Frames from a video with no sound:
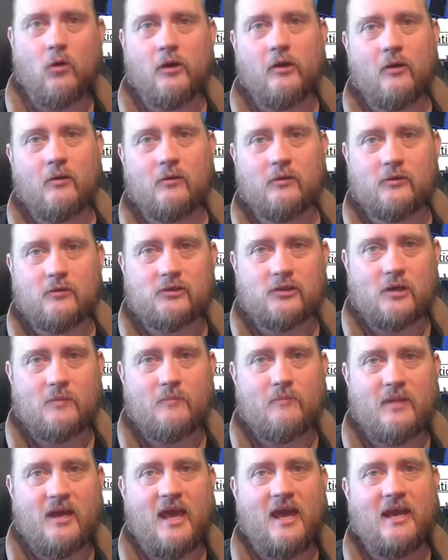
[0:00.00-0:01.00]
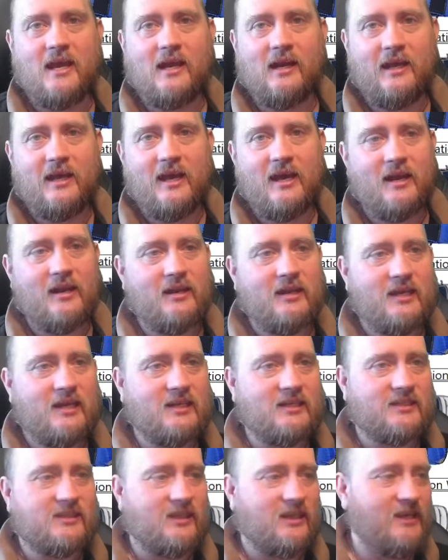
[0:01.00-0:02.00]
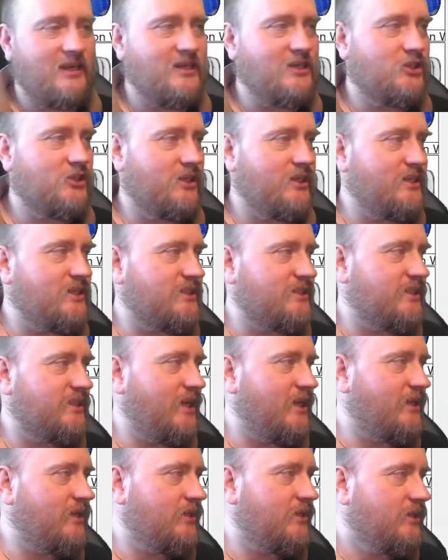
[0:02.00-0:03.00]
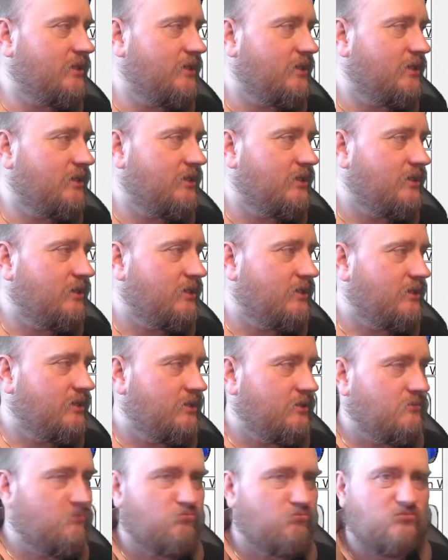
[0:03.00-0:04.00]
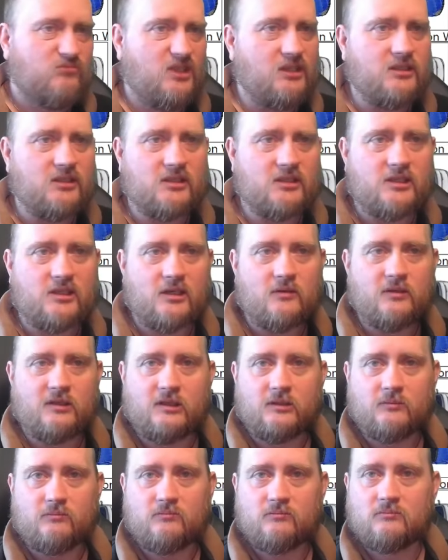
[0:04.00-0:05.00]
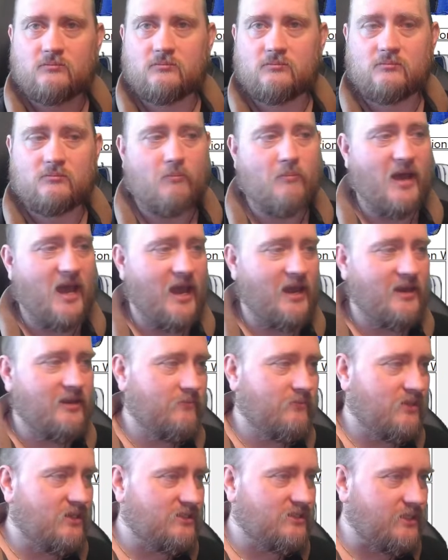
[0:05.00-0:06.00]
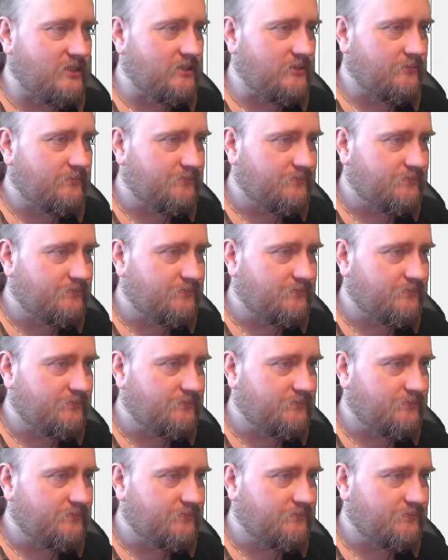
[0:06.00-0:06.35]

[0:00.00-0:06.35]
down to some alien installation instead. Doesn't sound bad, does it?